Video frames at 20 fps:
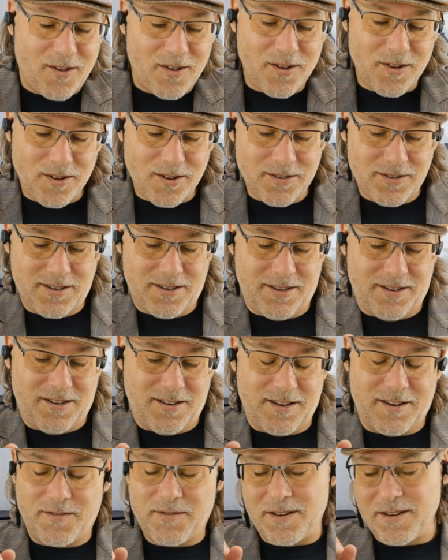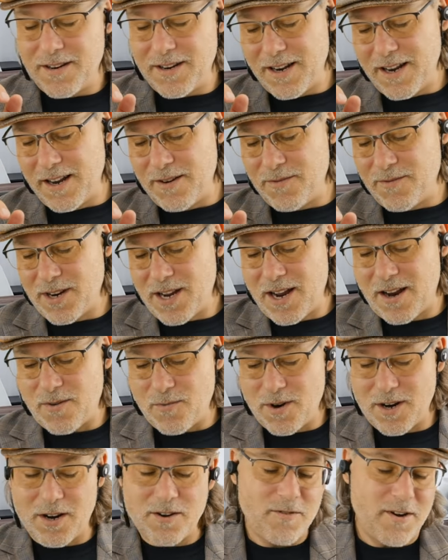old and and kind of
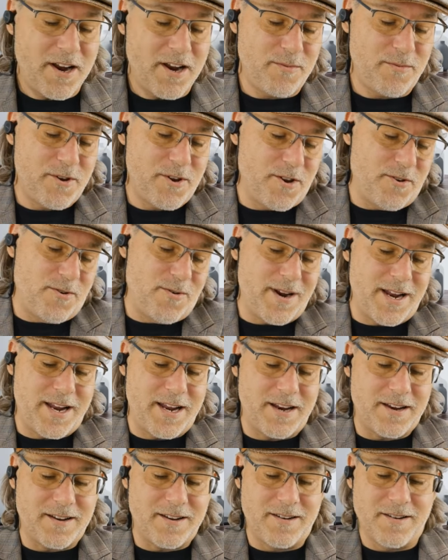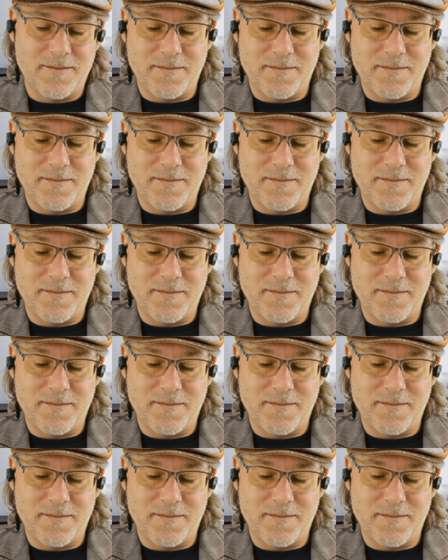what grade were you in